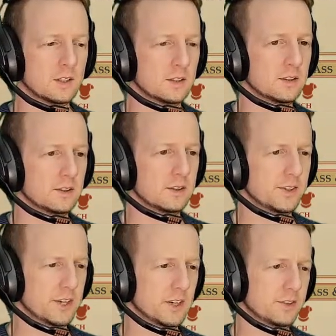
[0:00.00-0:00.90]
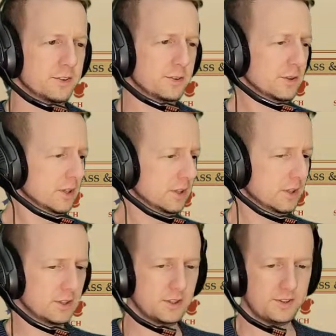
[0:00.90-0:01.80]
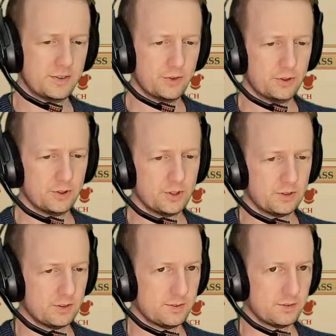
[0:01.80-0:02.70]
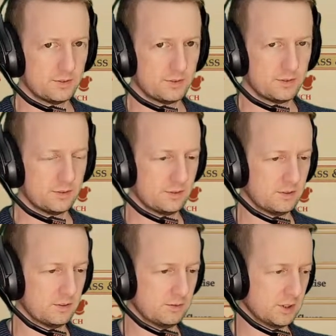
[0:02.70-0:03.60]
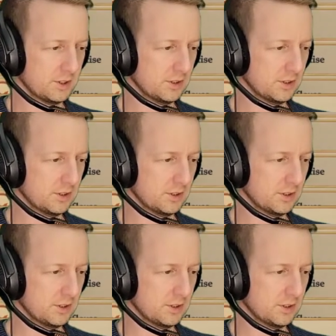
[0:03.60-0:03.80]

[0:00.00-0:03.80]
Alright, that'll do. Let's have a look If I click